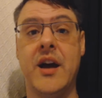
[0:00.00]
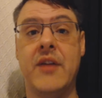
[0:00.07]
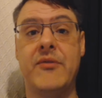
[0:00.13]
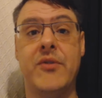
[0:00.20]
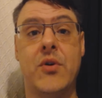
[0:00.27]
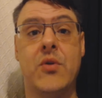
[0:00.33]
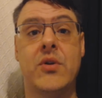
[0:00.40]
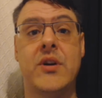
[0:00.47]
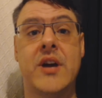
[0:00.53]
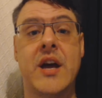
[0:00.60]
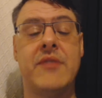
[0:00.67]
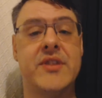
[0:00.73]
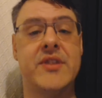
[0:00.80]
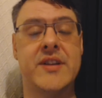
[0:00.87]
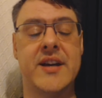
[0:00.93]
vlog
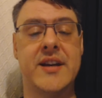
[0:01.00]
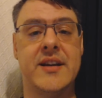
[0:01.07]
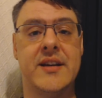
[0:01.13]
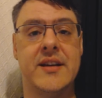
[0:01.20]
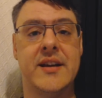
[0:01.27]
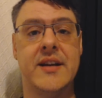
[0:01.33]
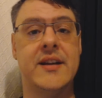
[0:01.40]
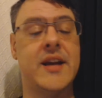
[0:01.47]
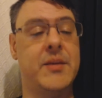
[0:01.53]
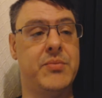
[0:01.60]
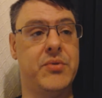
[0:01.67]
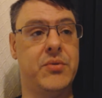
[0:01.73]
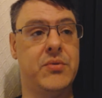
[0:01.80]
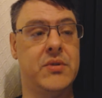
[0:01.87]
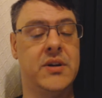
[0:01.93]
every day in
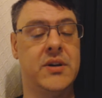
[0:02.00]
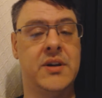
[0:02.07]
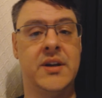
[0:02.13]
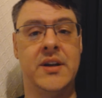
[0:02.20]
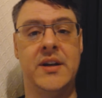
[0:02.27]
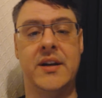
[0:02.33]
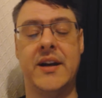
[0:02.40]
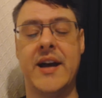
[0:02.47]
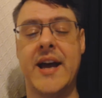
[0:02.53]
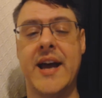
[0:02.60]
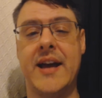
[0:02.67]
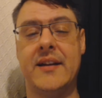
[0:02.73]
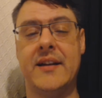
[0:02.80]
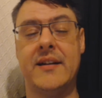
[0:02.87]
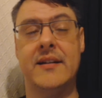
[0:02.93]
April,
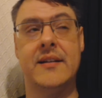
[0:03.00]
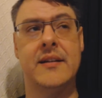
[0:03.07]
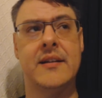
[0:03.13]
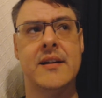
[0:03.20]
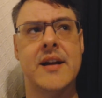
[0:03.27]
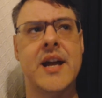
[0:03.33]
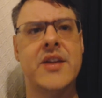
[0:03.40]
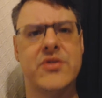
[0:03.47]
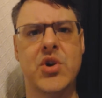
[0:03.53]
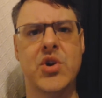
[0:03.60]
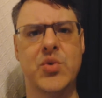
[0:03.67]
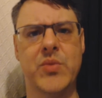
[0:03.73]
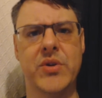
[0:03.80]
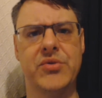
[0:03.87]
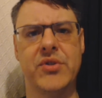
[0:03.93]
and it's going
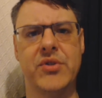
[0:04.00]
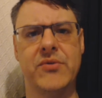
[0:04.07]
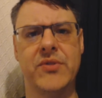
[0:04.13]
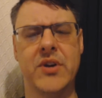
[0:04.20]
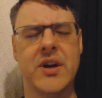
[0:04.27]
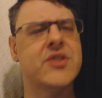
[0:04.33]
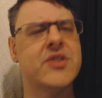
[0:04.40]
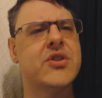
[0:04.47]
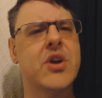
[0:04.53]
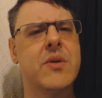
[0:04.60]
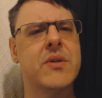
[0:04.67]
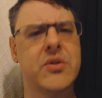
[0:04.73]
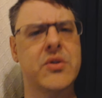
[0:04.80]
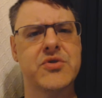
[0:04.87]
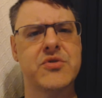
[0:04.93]
well so far. It's
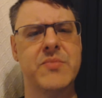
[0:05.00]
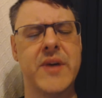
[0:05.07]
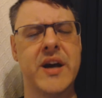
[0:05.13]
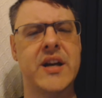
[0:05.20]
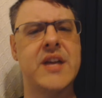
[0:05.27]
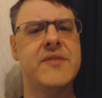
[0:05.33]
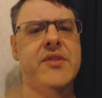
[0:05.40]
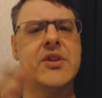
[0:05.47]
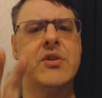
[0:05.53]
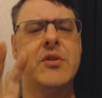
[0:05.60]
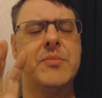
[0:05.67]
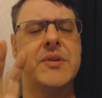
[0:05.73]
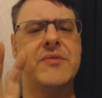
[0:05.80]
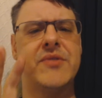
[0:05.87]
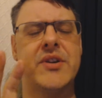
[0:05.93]
going not too bad, even though
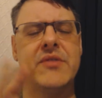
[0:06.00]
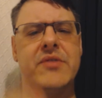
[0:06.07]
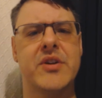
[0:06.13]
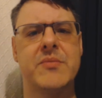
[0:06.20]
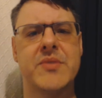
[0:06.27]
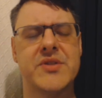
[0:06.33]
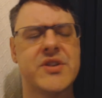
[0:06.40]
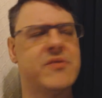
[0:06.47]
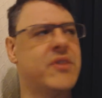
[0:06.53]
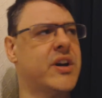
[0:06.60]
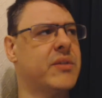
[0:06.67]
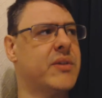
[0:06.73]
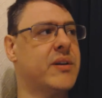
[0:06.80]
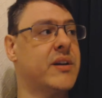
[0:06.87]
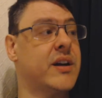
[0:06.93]
I've been very, very busy
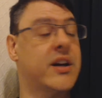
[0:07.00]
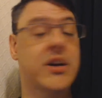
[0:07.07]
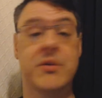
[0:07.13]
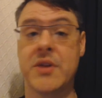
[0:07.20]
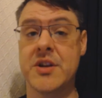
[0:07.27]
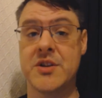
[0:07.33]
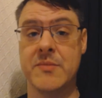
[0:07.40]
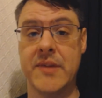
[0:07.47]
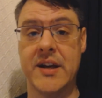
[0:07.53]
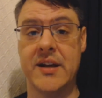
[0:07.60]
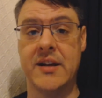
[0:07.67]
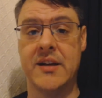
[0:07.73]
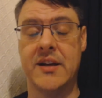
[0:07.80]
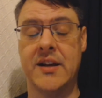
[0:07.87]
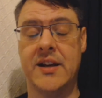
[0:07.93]
running around like a crazy man.
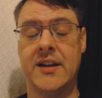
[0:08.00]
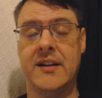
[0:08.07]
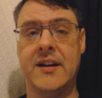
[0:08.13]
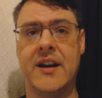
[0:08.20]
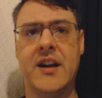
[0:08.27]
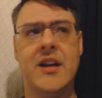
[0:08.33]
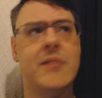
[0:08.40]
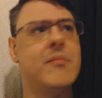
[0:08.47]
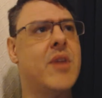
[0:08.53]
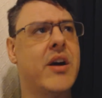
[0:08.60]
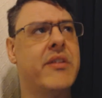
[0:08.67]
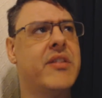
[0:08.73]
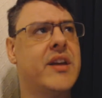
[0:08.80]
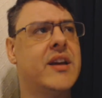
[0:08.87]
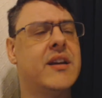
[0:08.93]

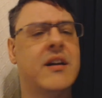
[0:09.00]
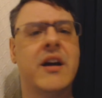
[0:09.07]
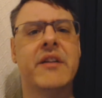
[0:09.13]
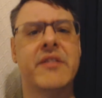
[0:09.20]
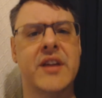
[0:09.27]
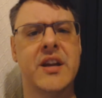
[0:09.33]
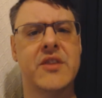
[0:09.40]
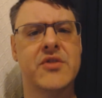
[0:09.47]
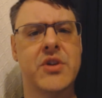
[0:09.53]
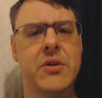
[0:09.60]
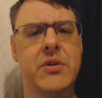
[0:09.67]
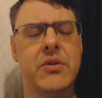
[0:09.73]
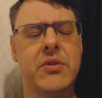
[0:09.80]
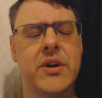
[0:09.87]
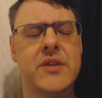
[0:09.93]
I think it's
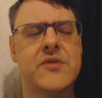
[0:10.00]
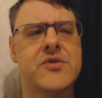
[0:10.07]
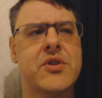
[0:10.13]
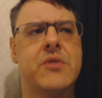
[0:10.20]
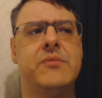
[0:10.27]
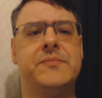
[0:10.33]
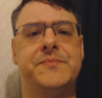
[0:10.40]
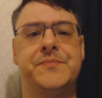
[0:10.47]
going right. So